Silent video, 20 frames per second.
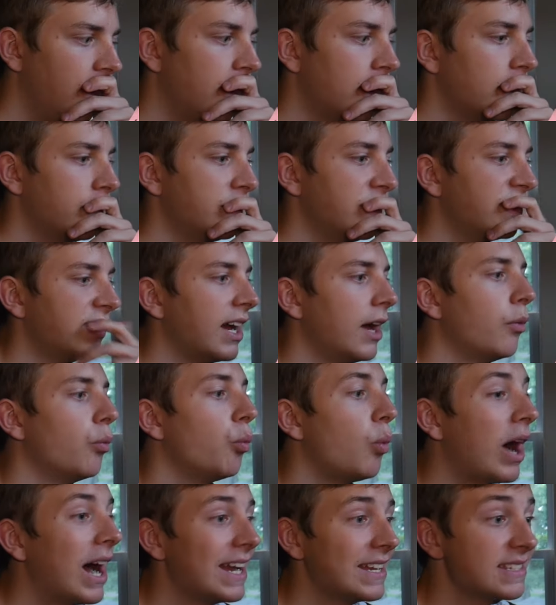This guy
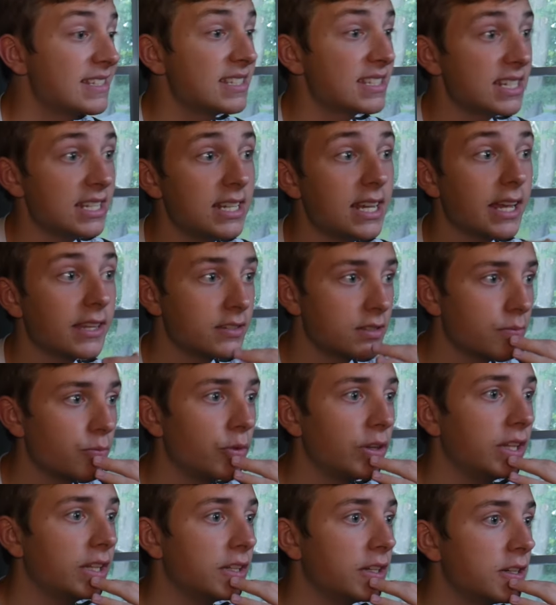YZ has some
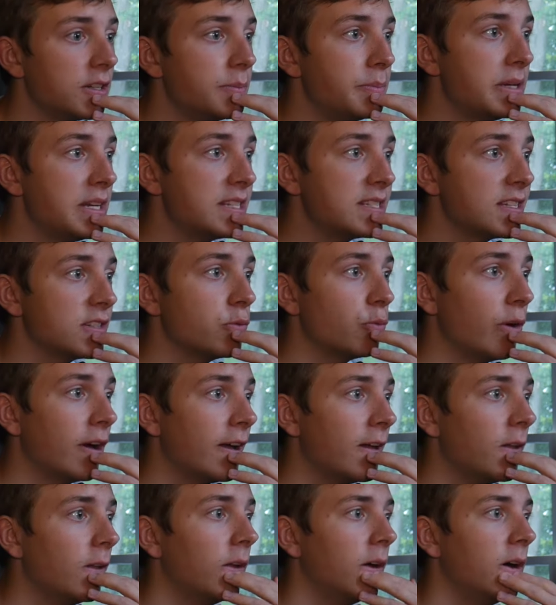really good beats as
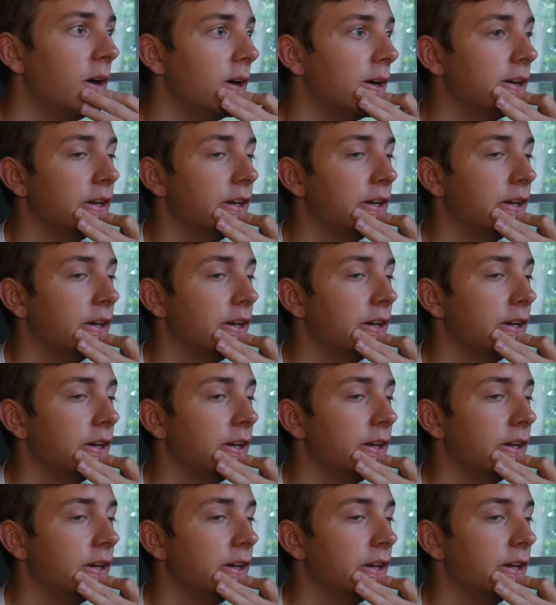well.